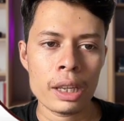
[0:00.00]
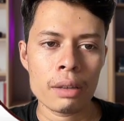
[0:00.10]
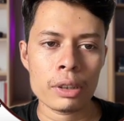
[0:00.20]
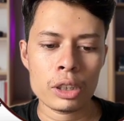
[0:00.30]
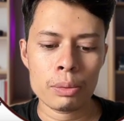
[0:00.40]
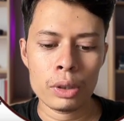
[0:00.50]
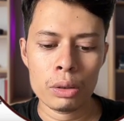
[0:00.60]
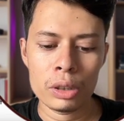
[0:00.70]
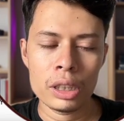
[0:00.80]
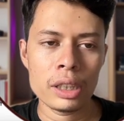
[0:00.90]
First of all,
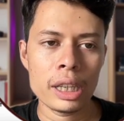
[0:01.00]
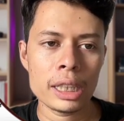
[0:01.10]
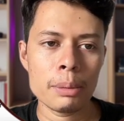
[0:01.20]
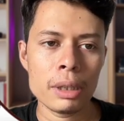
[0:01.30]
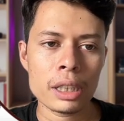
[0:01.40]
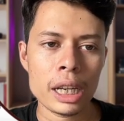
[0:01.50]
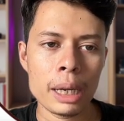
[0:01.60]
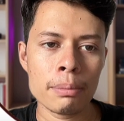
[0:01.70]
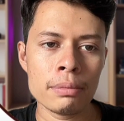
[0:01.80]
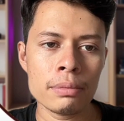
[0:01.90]
we need the event time,